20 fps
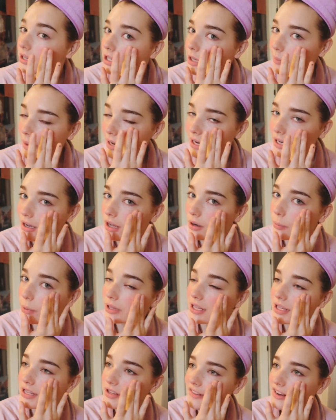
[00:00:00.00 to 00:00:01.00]
Depending on
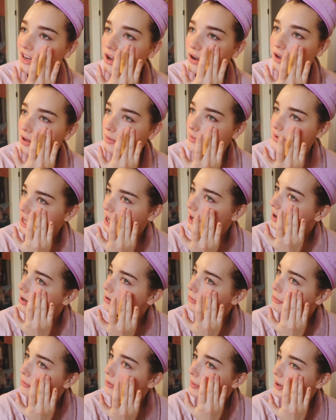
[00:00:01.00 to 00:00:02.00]
when this video comes
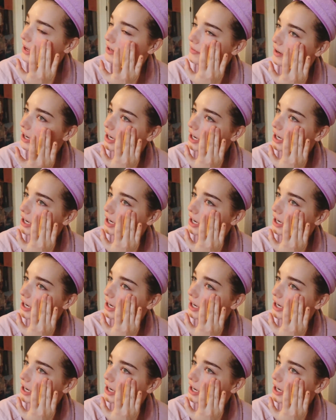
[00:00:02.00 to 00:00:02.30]
out, we might have